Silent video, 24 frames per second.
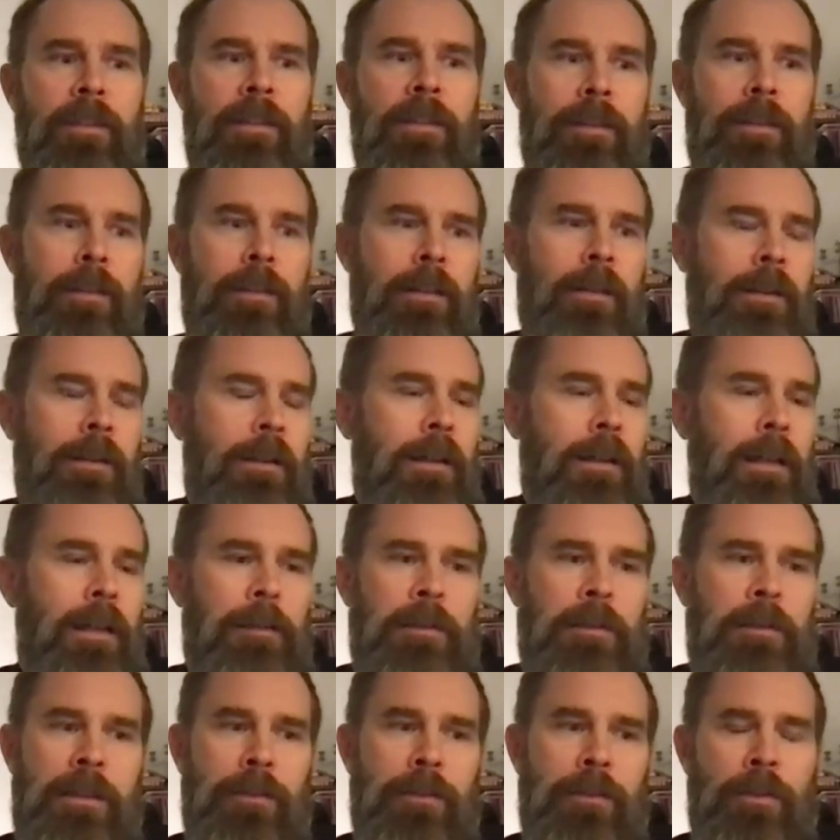So I
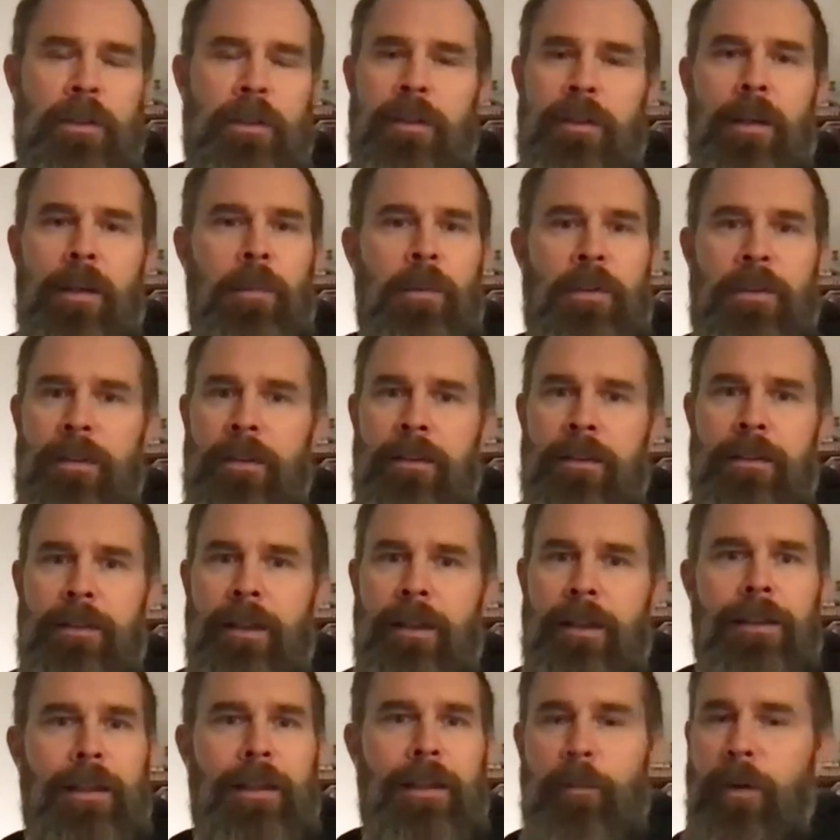mean, if you can name a
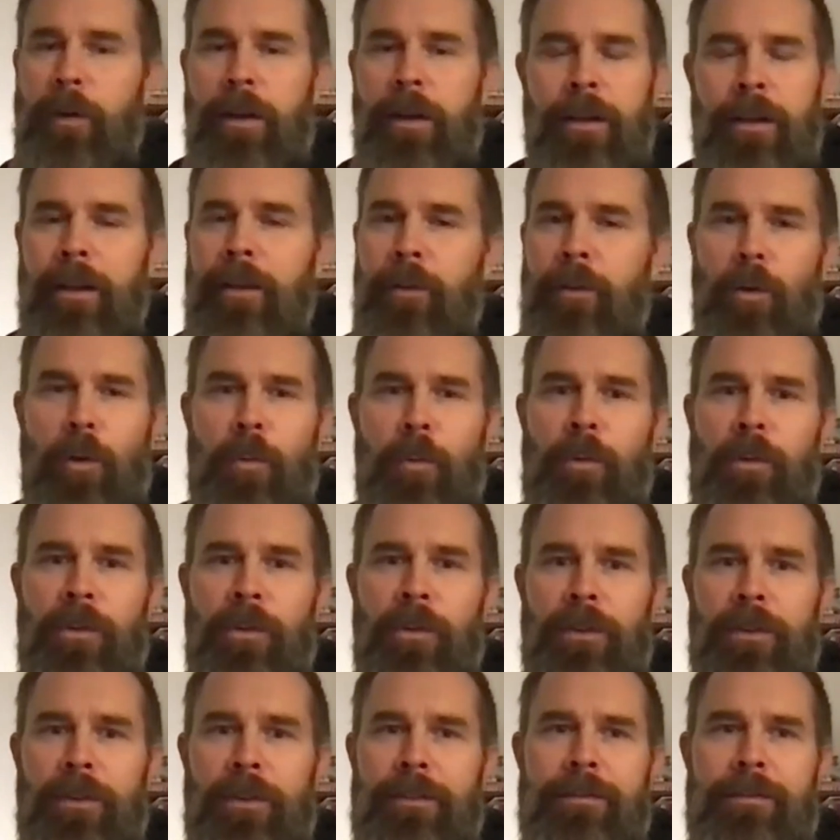cycling brand, I can
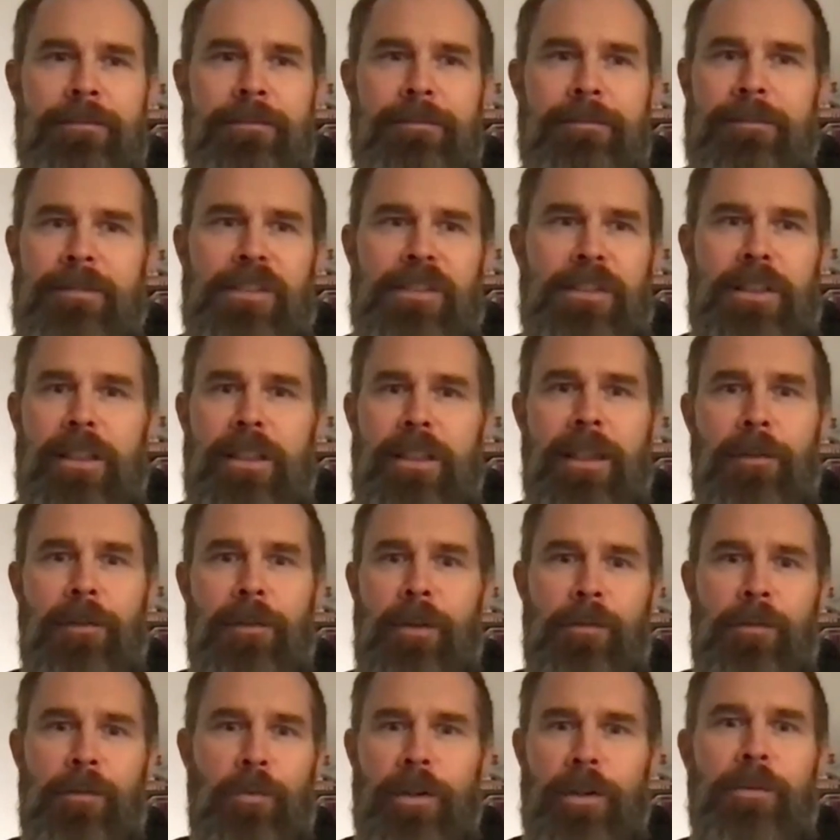almost say that
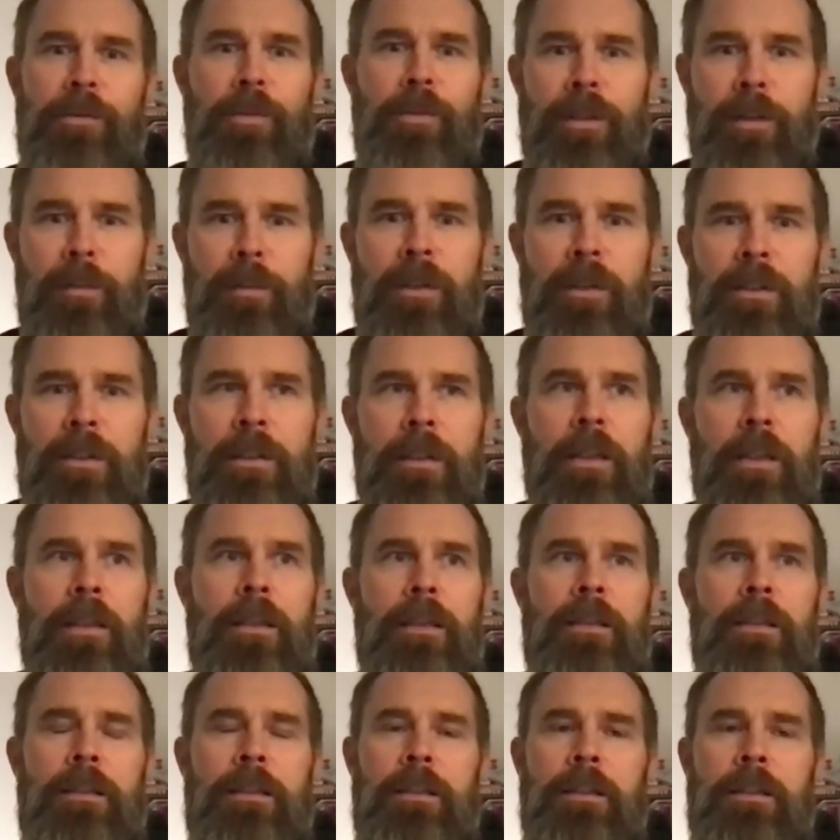we've worked with them. It's
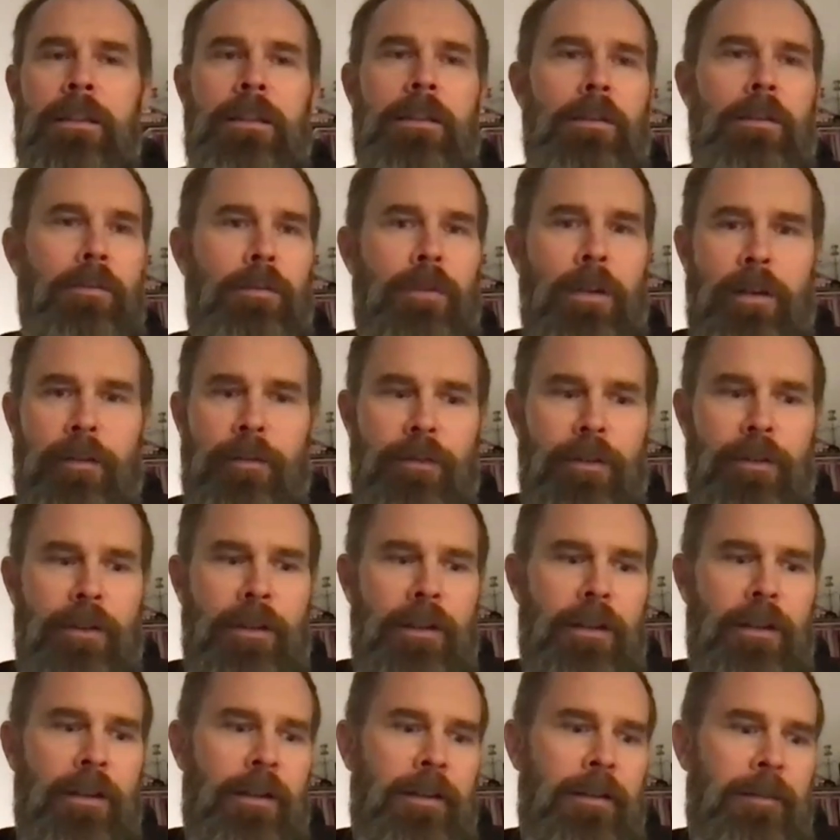like
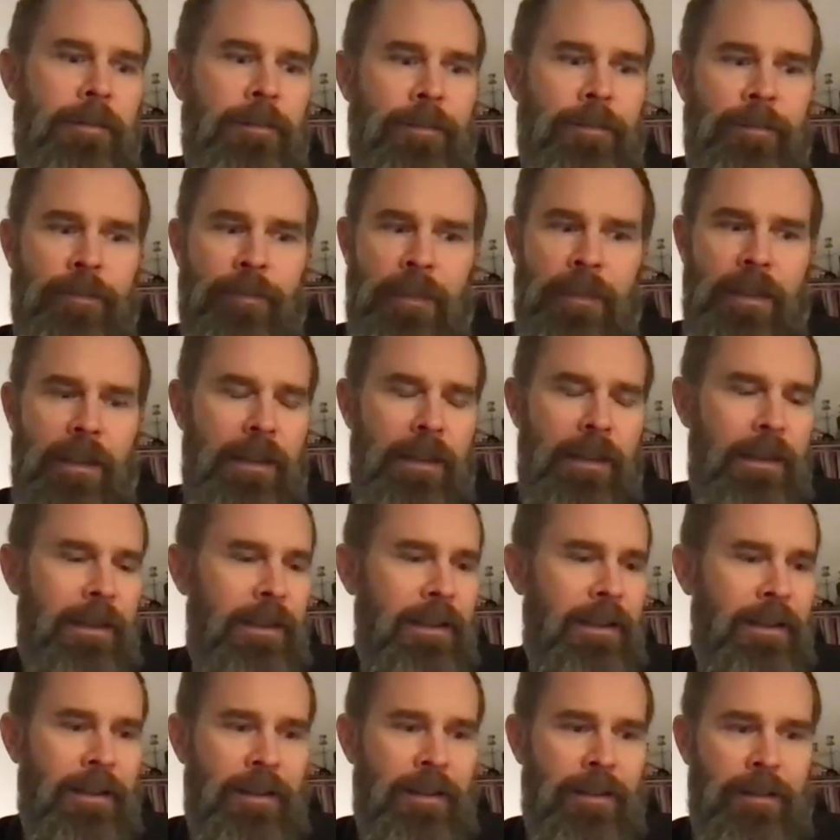Rafa,
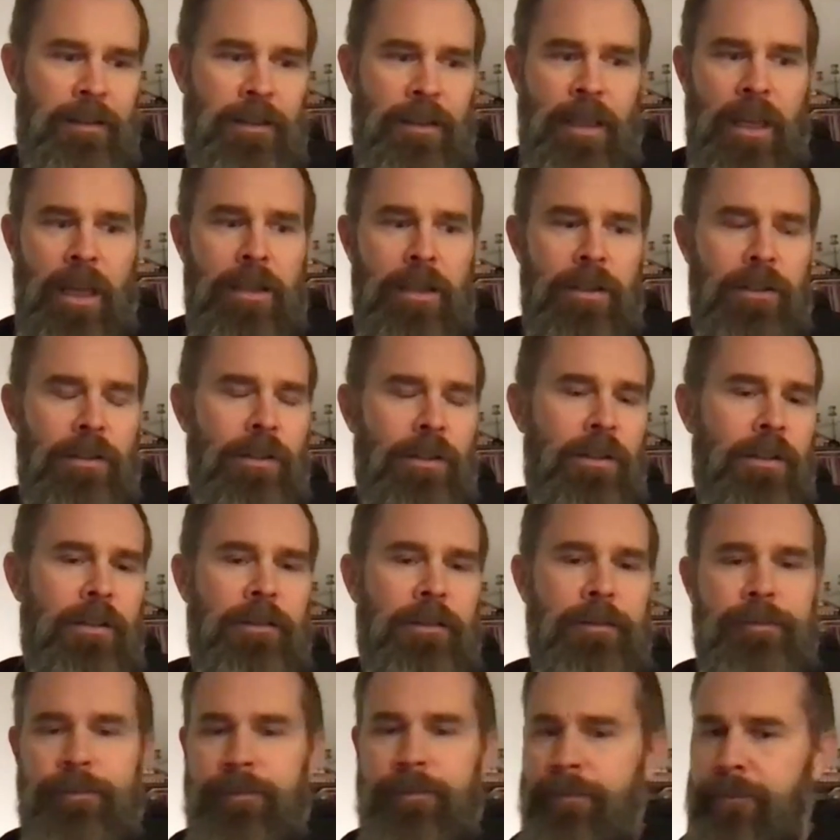
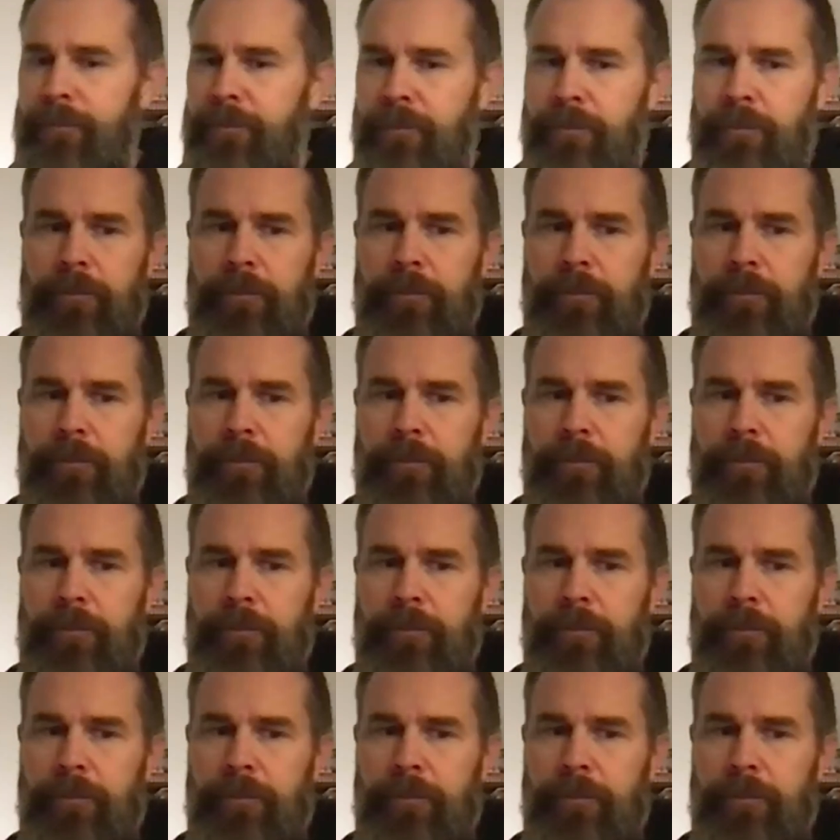Canyon.